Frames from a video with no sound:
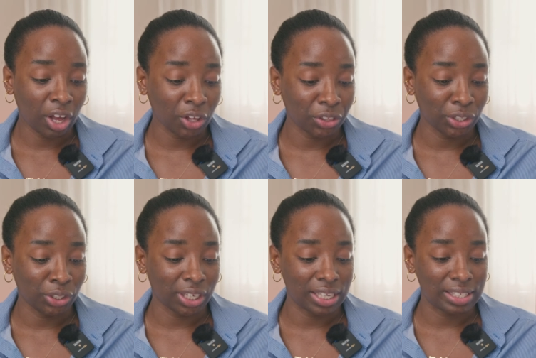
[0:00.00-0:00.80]
healthier
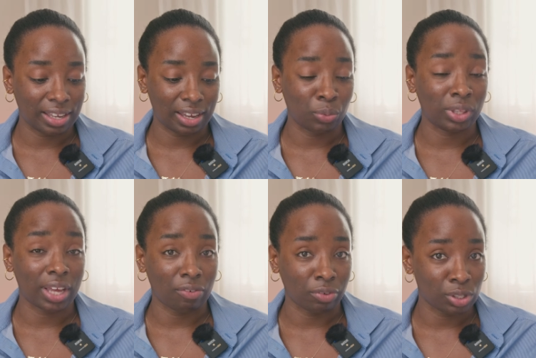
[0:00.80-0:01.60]
looking skin with
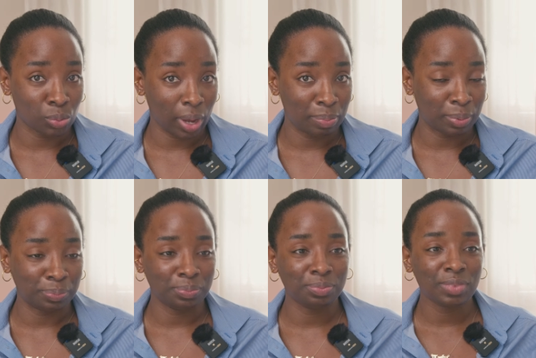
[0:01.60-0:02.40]
every swipe.
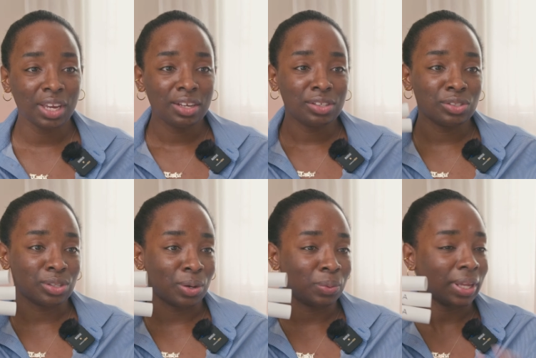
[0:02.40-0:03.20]

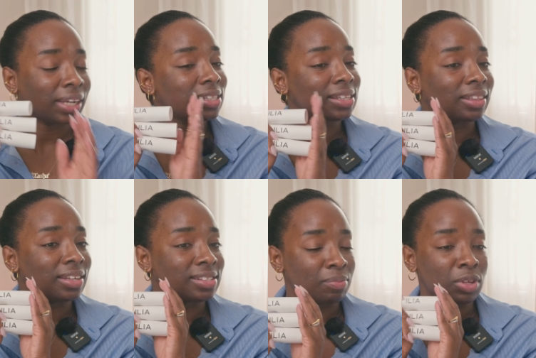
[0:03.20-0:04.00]
So like I said,
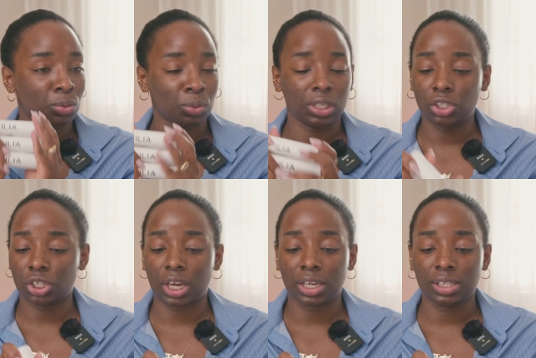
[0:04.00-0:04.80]
they sent me 3
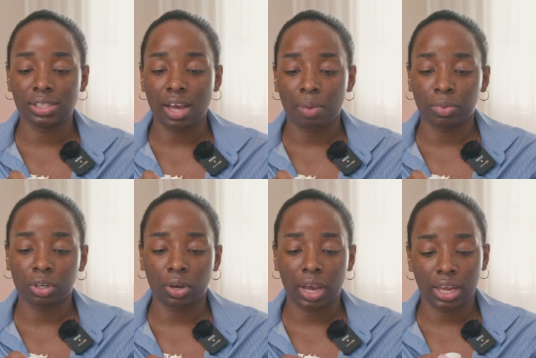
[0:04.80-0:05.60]
shades. I'm going
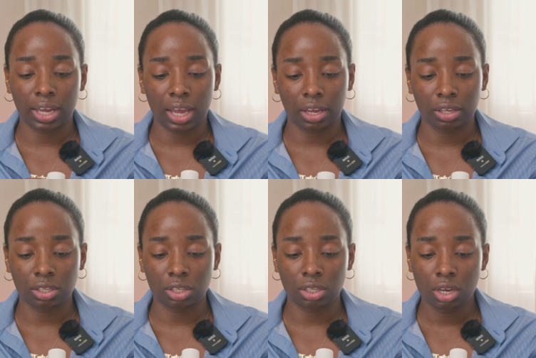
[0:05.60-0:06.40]
to go ahead
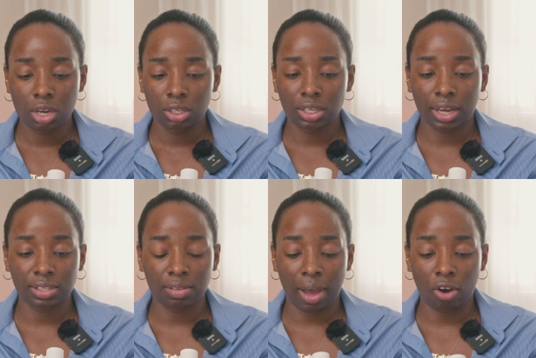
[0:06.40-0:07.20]
and
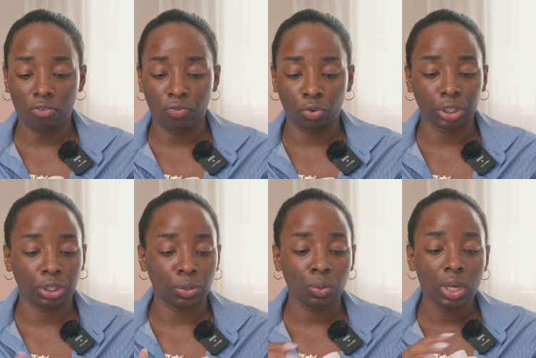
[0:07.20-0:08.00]
test them out for
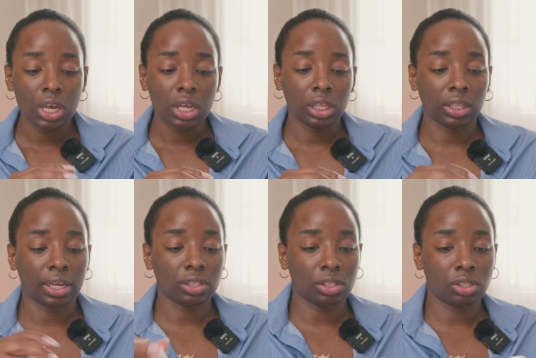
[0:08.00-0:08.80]
you.
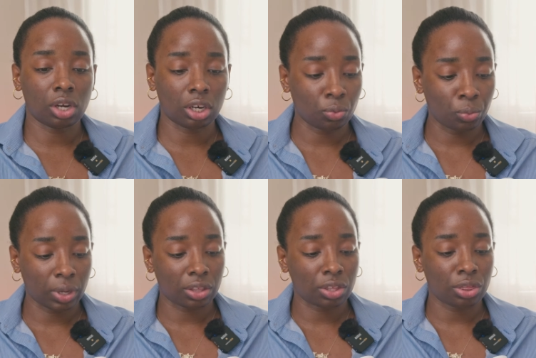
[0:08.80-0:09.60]
Let's start
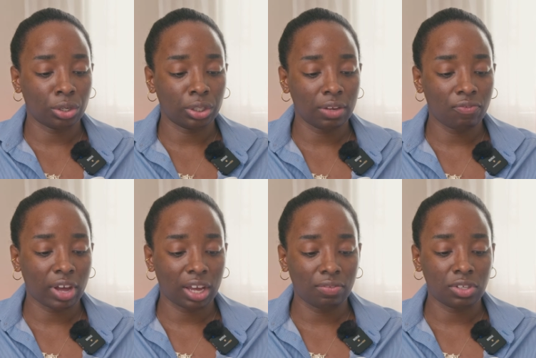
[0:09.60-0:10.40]
with
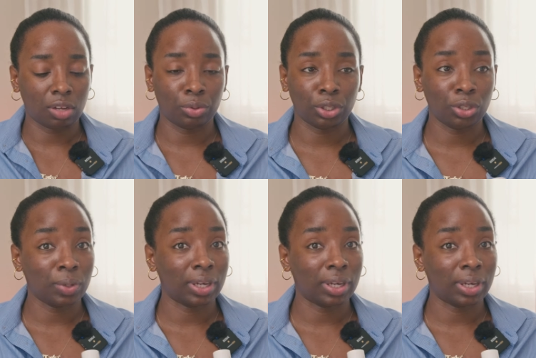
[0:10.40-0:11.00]
35W